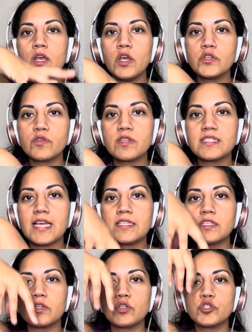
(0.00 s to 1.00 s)
So the
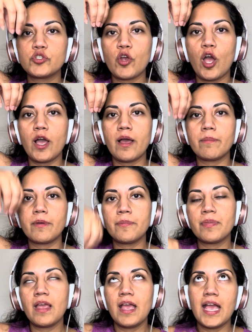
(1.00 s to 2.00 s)
tentacles draw up.
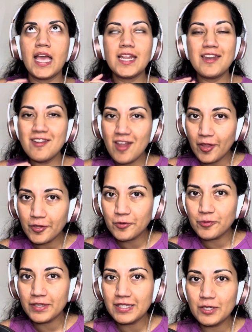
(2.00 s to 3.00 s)
And another
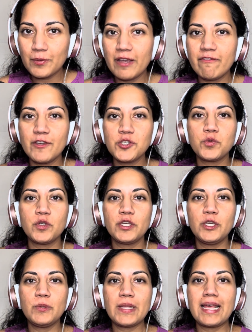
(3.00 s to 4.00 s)
really great visual
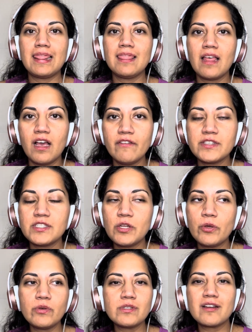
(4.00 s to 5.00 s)
cue that I love is,
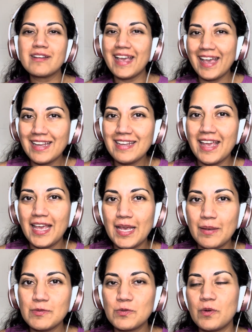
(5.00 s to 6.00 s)
those arcade
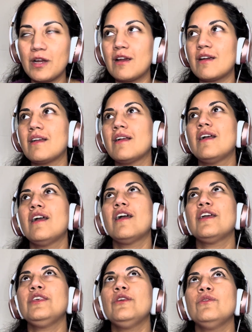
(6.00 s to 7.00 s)
games where
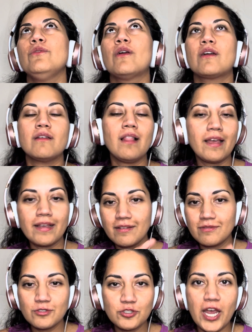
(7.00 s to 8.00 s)
you are like
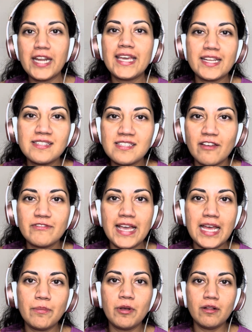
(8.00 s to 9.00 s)
trying to get a stuffed
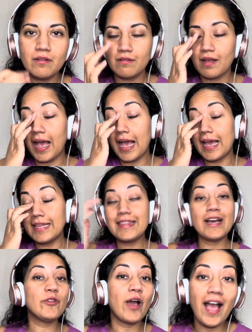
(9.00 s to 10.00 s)
animal.
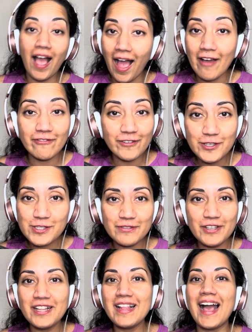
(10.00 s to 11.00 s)
First of
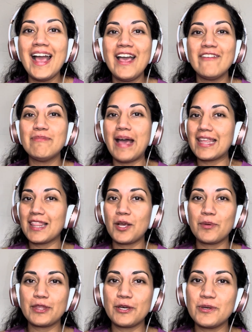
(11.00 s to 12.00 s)
all, I have bad luck
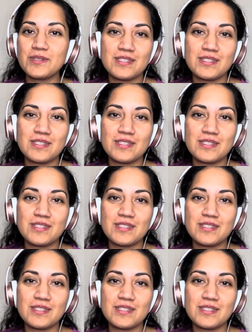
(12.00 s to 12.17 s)
with those.